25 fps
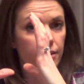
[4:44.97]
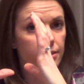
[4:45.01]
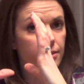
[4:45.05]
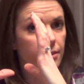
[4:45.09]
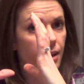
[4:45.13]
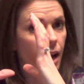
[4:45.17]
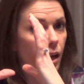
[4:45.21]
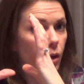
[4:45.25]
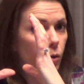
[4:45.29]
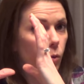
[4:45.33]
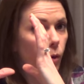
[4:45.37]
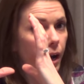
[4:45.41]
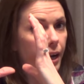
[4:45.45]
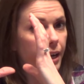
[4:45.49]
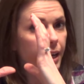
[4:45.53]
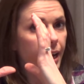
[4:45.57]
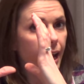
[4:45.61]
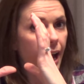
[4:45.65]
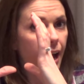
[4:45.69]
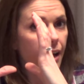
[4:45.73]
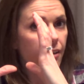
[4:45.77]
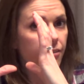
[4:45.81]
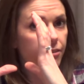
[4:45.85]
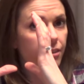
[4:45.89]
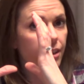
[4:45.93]
It's not quite
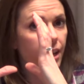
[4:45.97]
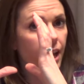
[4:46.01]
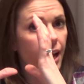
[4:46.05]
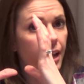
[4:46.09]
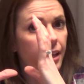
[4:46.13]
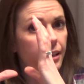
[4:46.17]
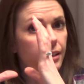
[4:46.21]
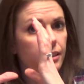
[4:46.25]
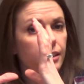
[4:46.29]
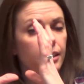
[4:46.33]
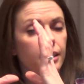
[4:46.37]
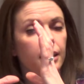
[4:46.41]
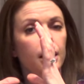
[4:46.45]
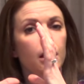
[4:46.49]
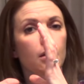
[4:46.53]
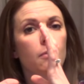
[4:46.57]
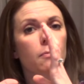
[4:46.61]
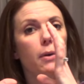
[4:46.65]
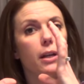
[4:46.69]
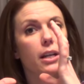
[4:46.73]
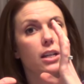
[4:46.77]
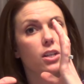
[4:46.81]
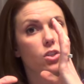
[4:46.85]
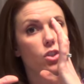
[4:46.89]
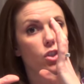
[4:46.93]
half yet,
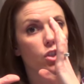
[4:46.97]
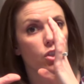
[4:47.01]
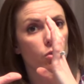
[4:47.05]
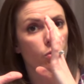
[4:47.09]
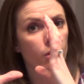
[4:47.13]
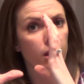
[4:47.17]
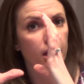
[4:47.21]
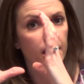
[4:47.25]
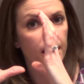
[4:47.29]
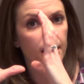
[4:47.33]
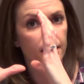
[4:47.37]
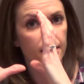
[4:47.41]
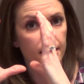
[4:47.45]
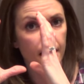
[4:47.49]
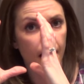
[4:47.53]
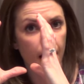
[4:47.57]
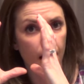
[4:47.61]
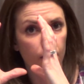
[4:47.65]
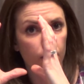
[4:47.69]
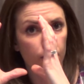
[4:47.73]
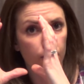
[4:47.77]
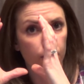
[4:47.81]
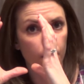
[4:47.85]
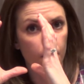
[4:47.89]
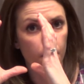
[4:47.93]
but it's shrinking
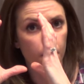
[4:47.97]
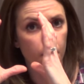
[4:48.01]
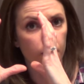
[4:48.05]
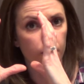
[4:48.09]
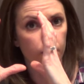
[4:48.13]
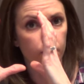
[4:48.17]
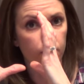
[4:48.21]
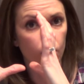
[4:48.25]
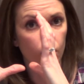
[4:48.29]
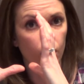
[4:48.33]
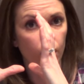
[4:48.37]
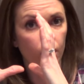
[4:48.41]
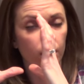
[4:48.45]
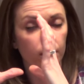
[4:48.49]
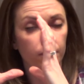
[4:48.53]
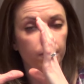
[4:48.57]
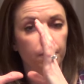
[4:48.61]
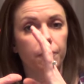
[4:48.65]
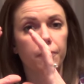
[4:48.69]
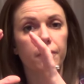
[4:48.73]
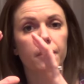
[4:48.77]
down from a full.